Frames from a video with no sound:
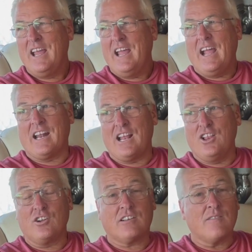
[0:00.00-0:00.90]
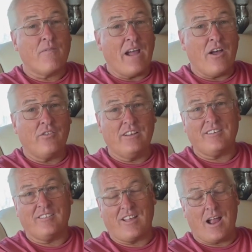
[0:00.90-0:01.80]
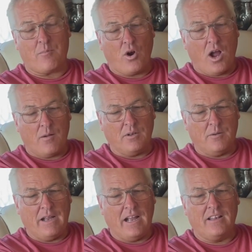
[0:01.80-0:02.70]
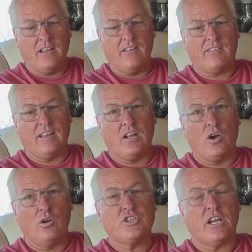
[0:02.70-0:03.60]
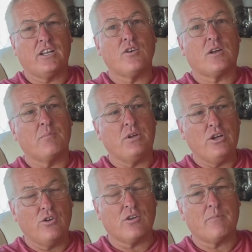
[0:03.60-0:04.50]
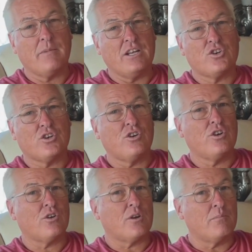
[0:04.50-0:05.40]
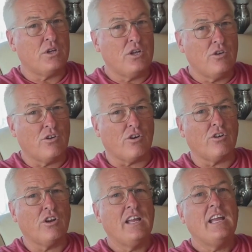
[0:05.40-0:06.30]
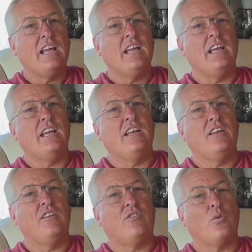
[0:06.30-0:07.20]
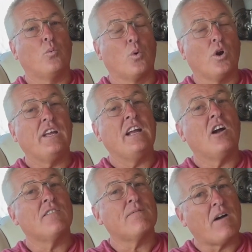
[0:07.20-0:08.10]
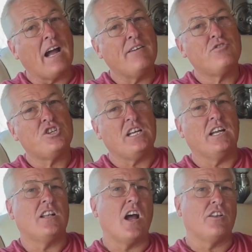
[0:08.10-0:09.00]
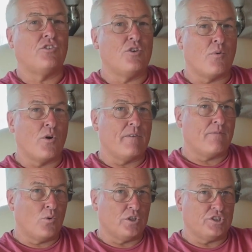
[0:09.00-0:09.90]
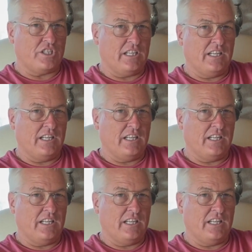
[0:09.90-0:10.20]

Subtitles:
and I looked and found this exact problem. And they said, oh, check your computer to make sure your computer is working on 5G and not 2.4G.